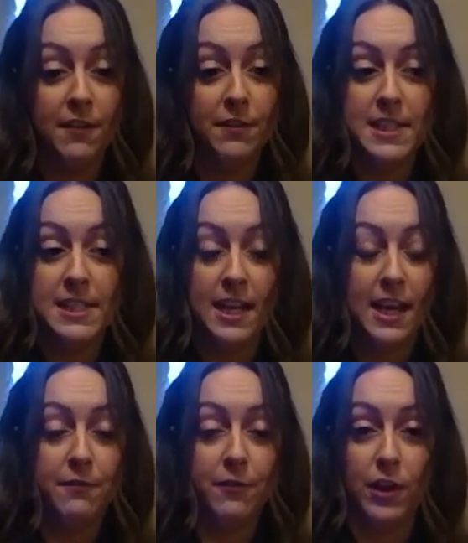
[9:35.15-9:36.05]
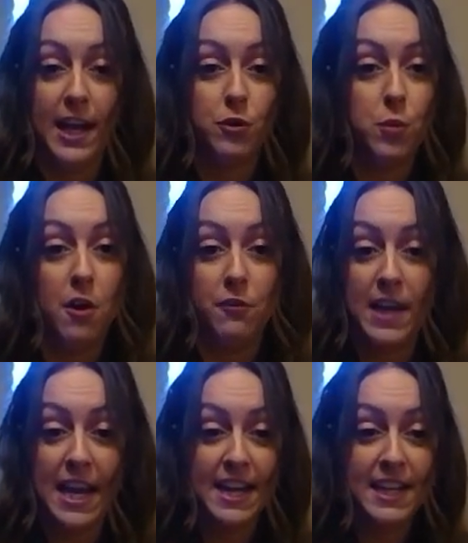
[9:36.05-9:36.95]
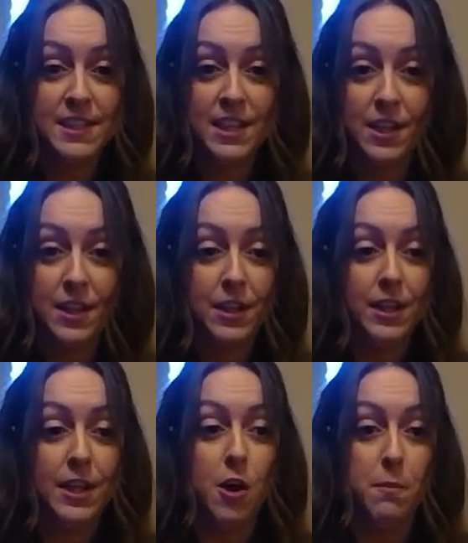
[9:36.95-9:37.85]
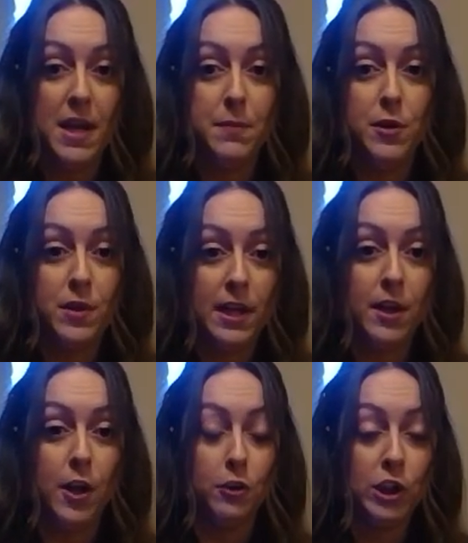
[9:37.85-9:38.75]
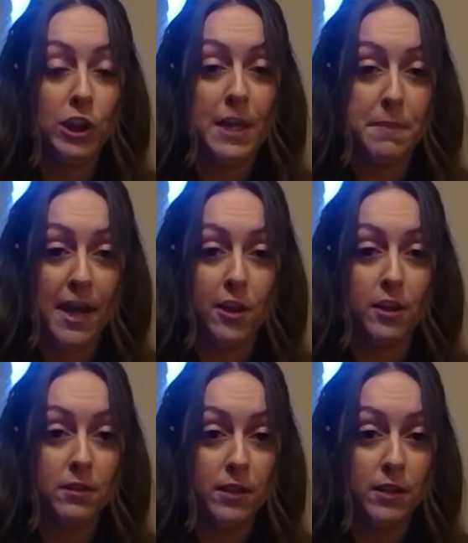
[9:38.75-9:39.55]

If it's sitting for like 12 days, maybe you can negotiate better.